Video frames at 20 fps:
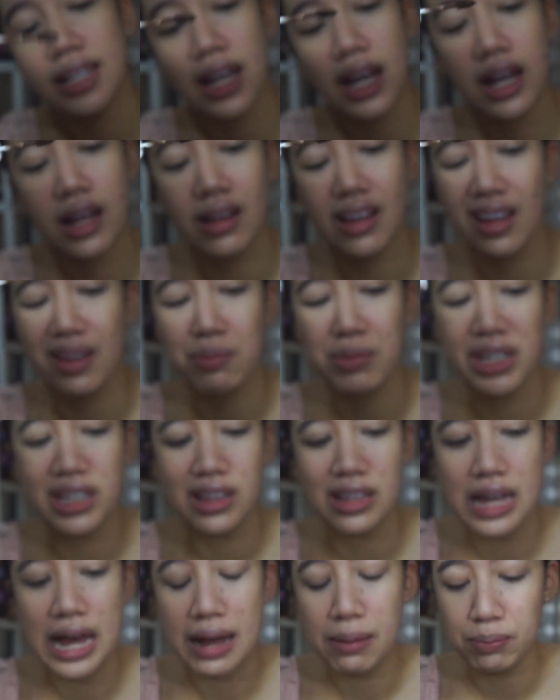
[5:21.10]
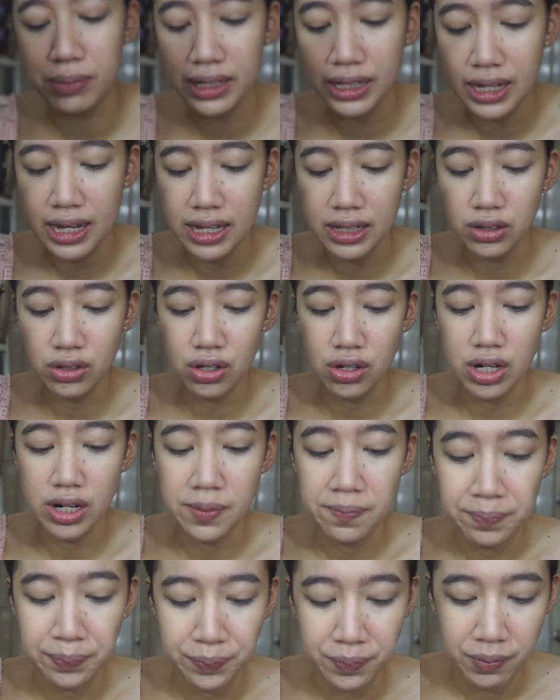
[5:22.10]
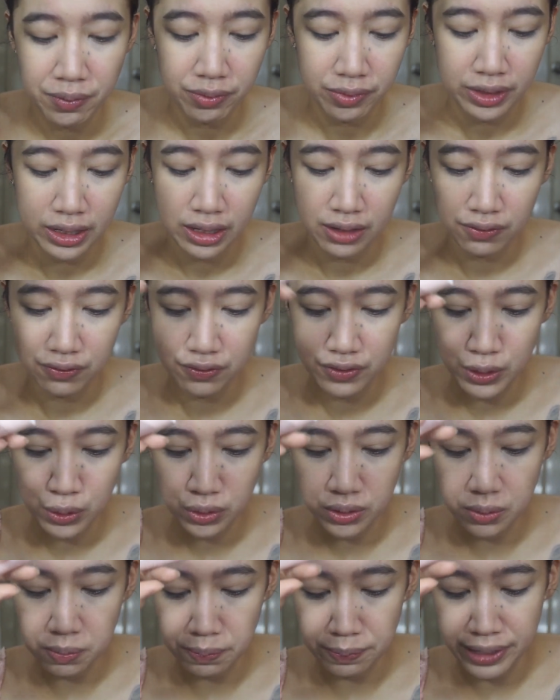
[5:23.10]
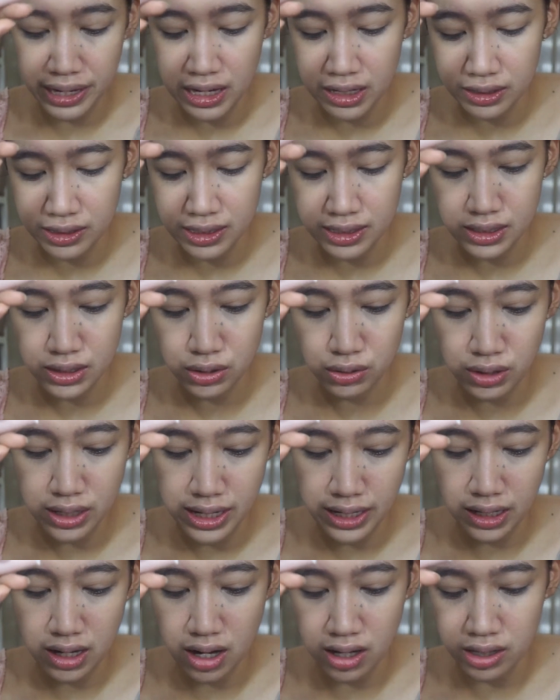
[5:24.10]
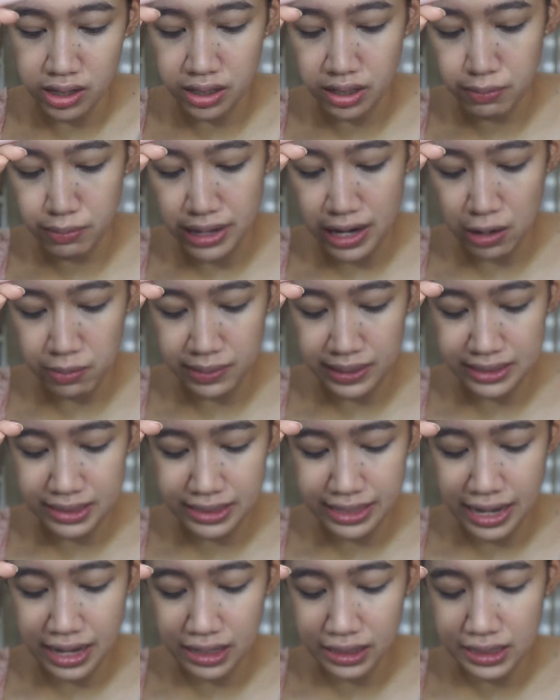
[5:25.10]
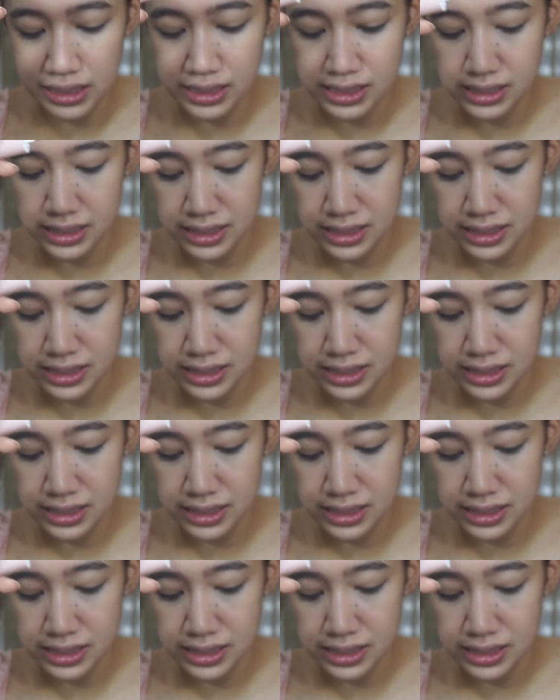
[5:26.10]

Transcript: The applicator. If you compare this to like other brow mascaras,